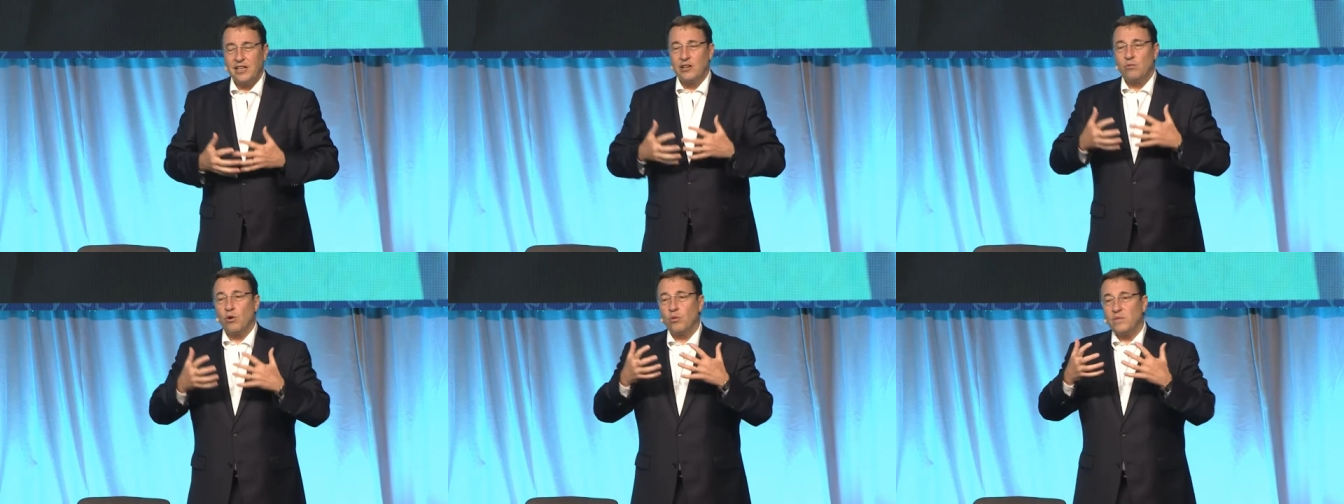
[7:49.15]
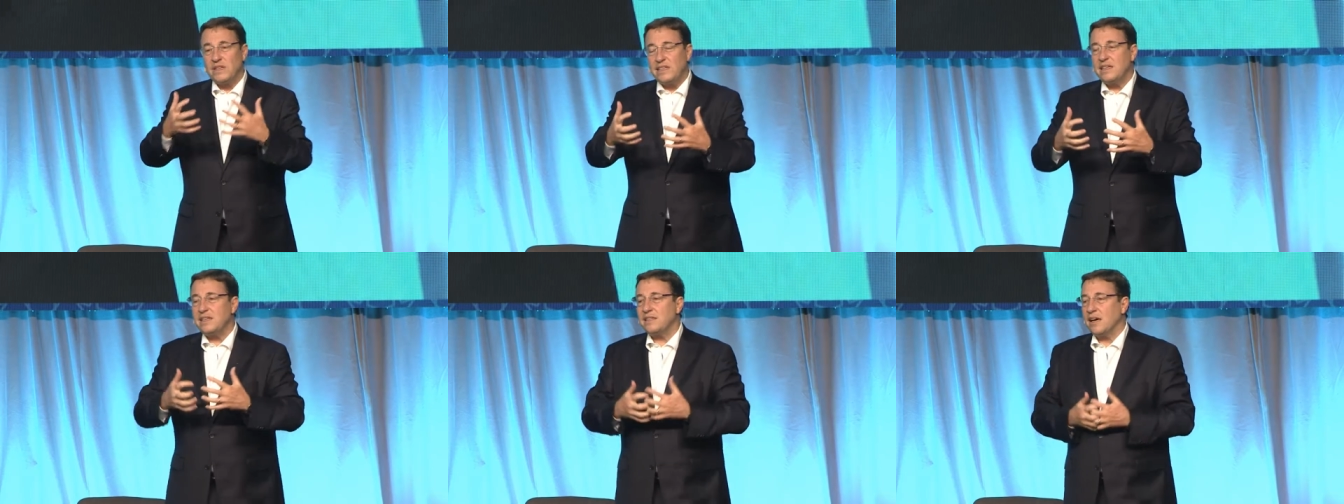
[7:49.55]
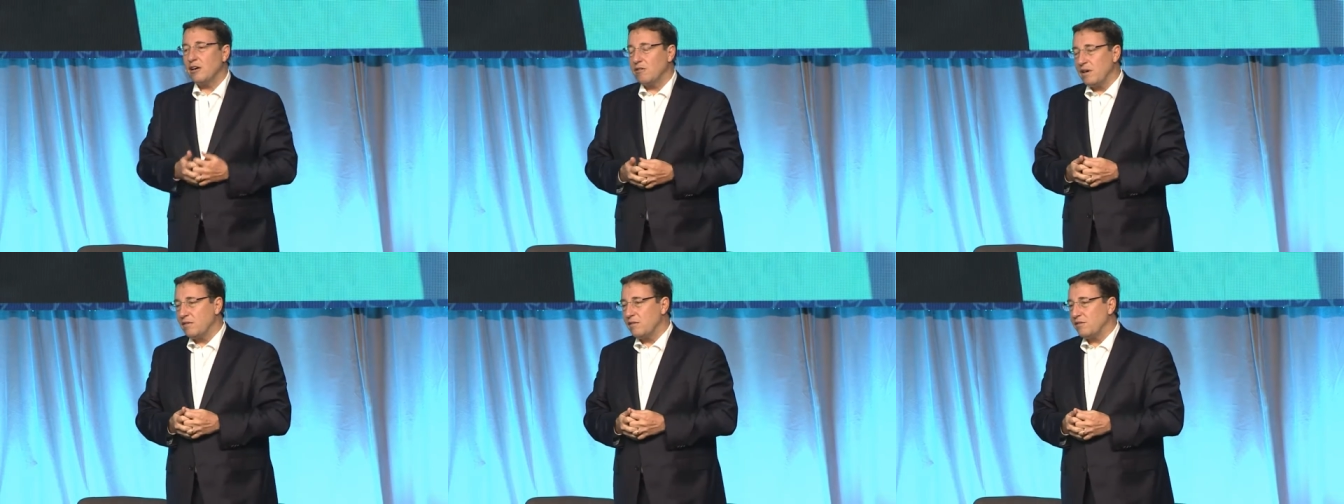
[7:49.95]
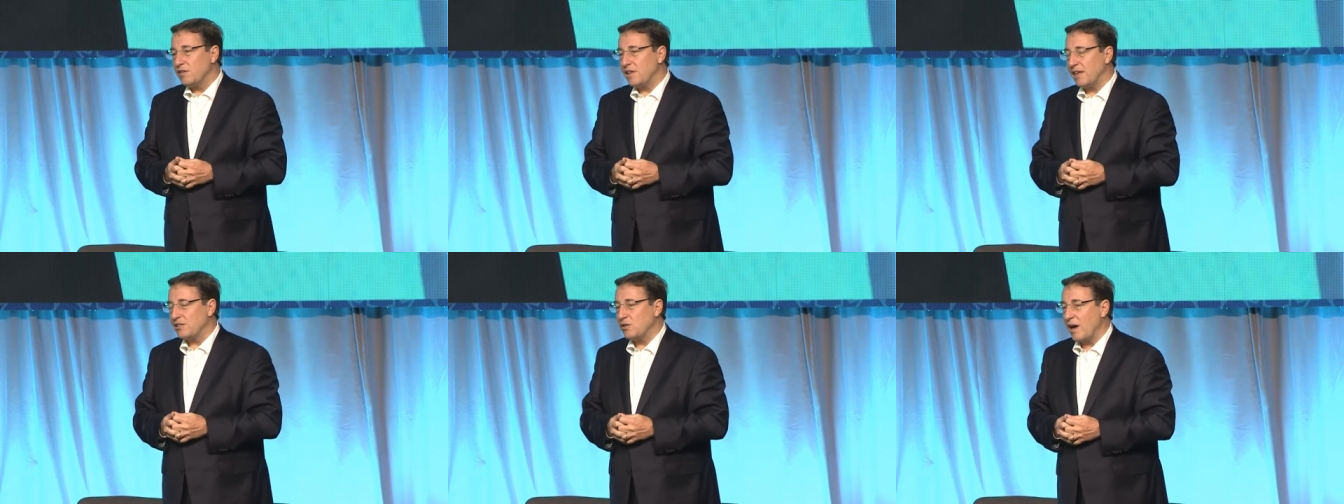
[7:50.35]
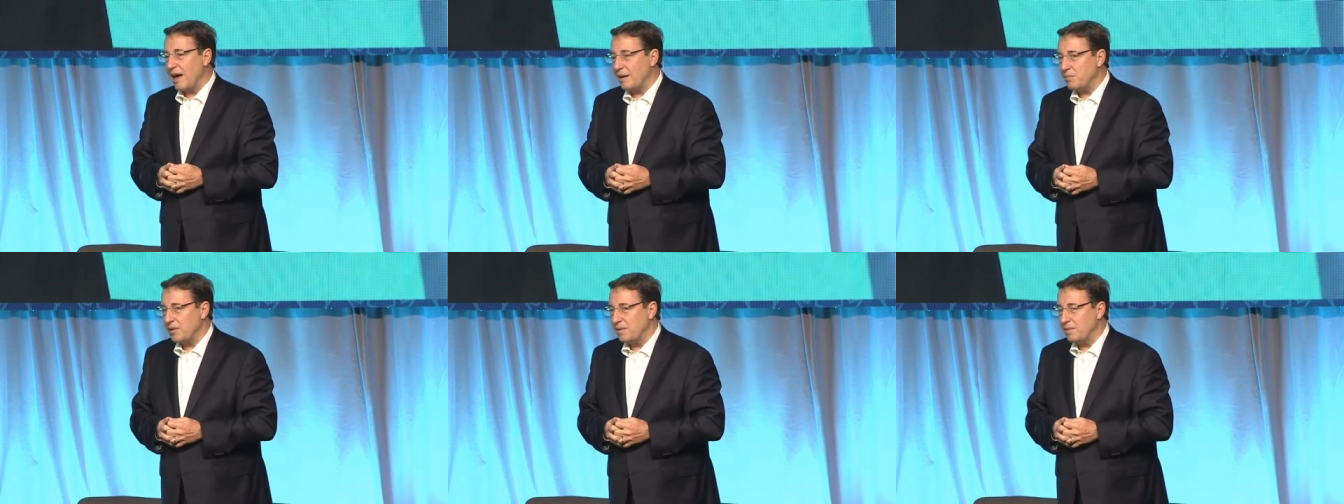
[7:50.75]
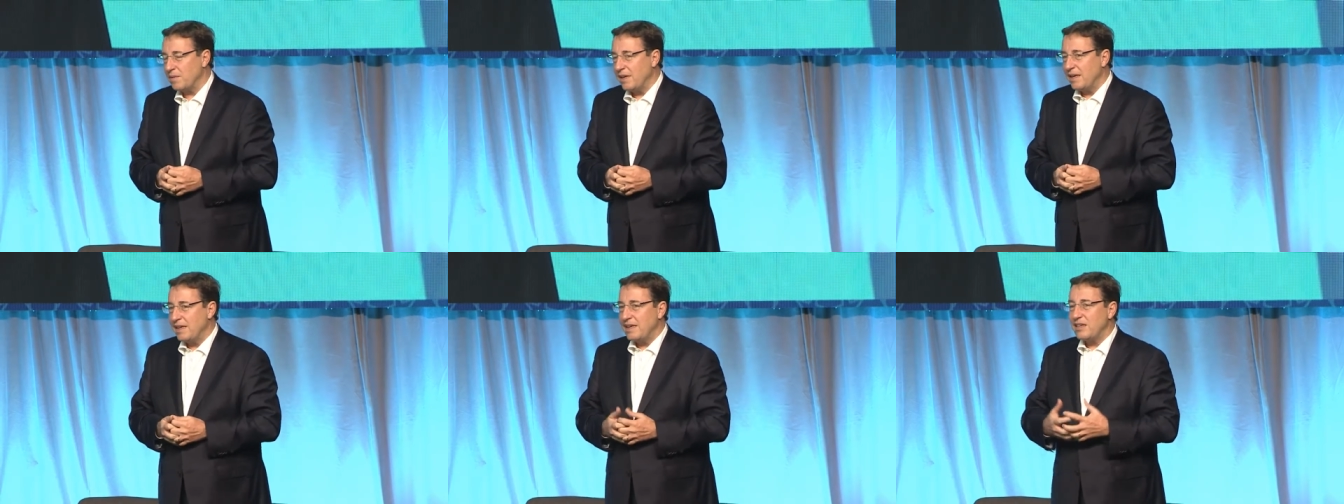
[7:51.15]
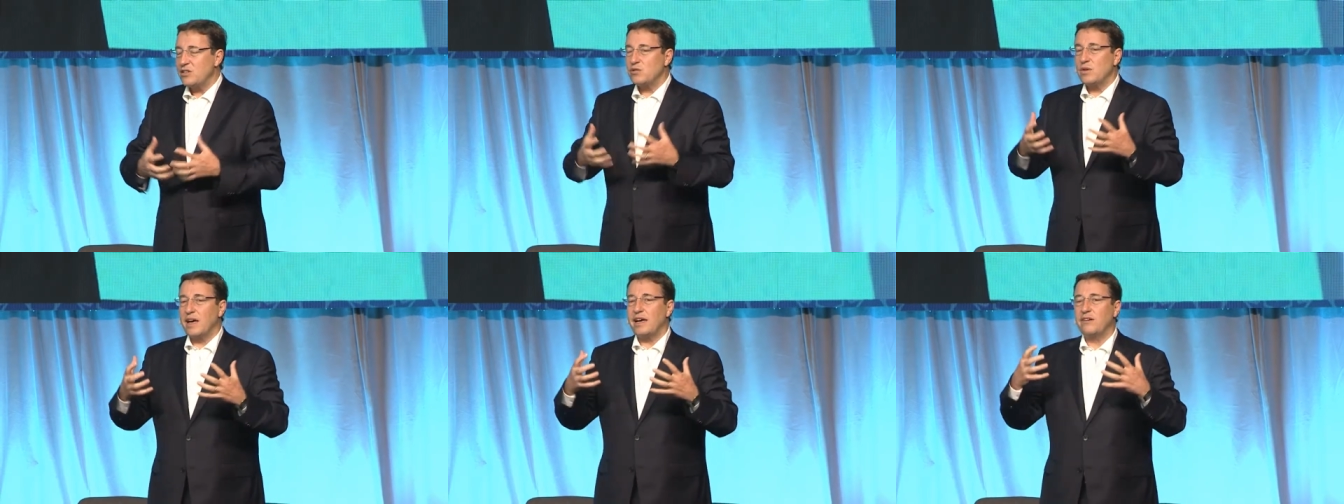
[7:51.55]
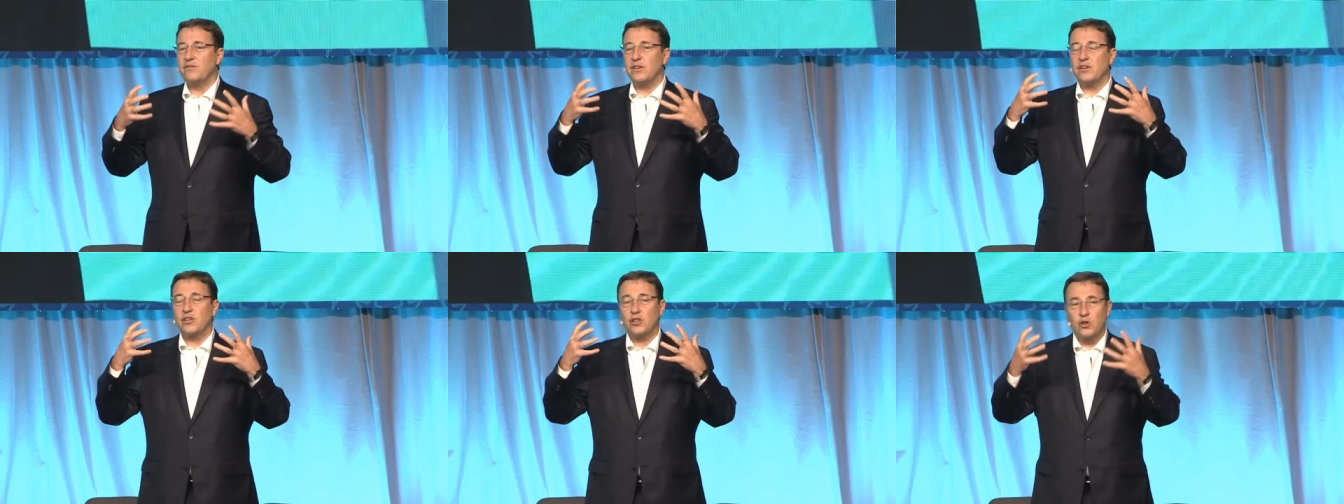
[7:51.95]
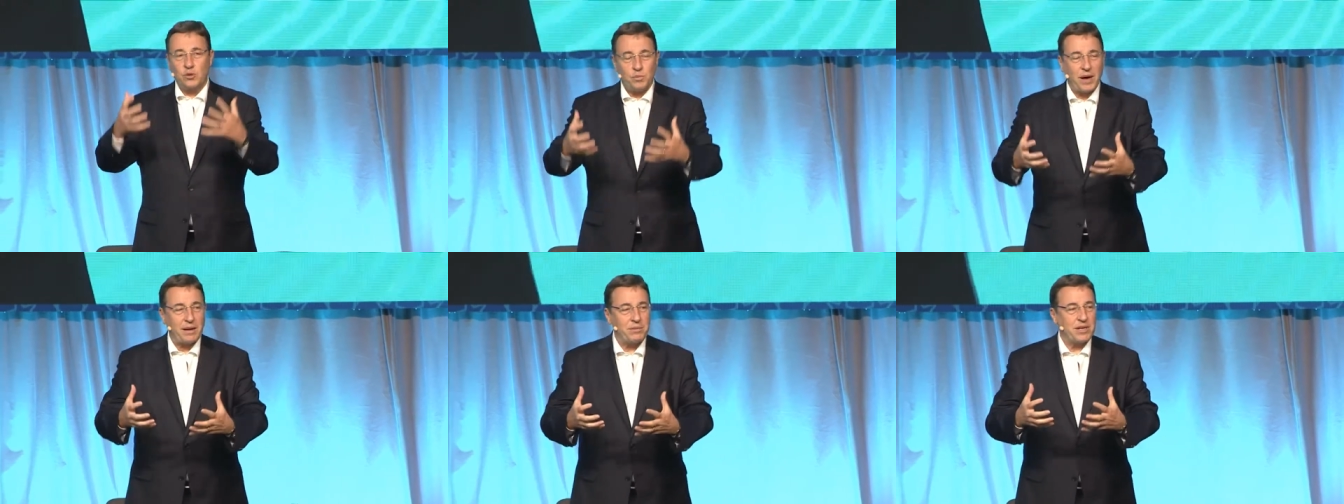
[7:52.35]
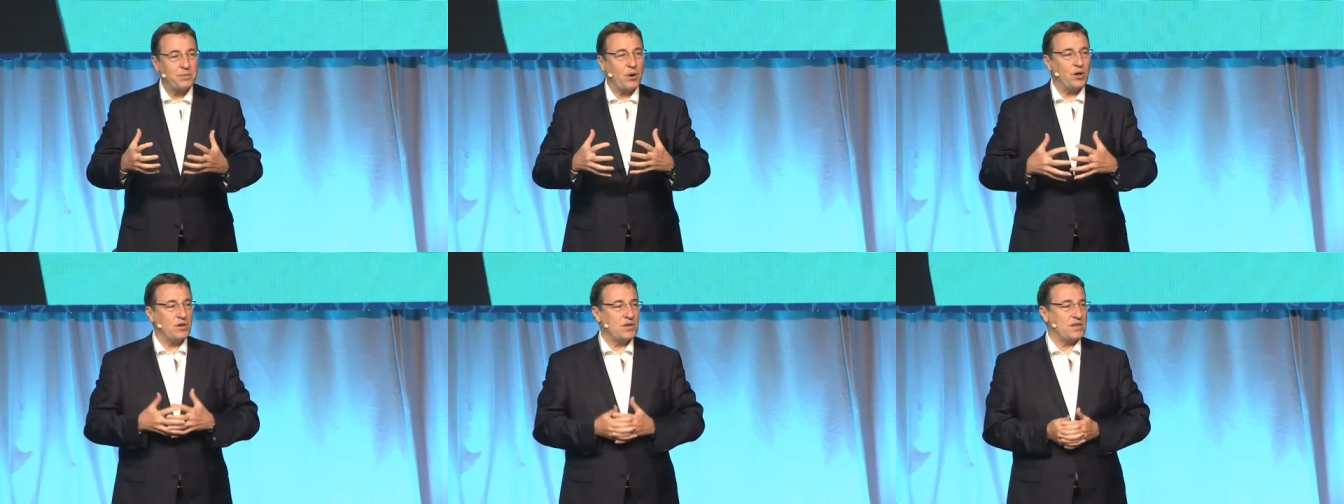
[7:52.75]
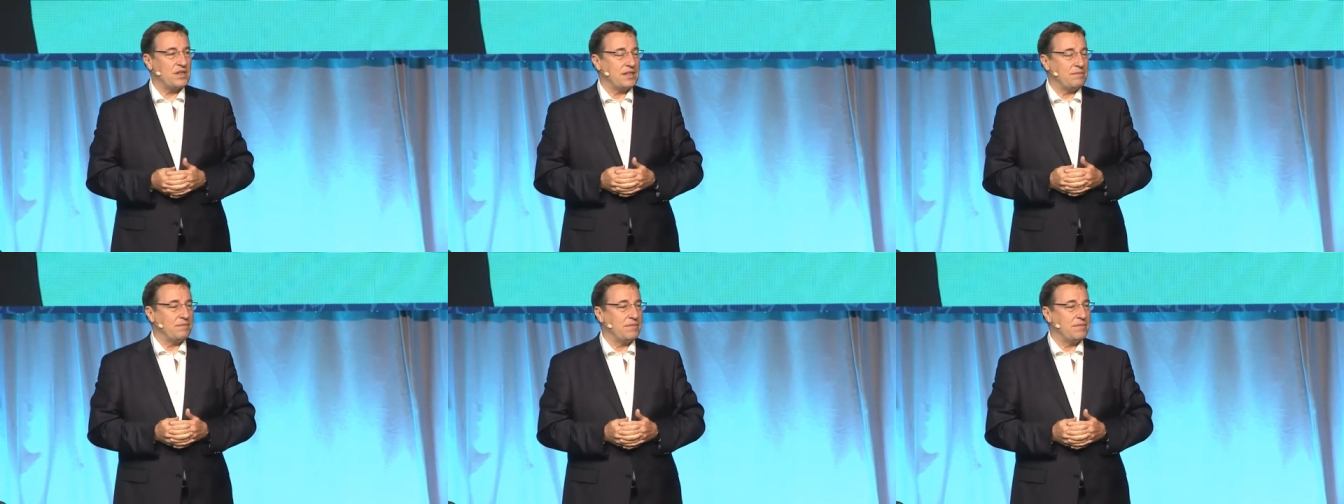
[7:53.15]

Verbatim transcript: What we need, however, for that to happen is to have good public policy.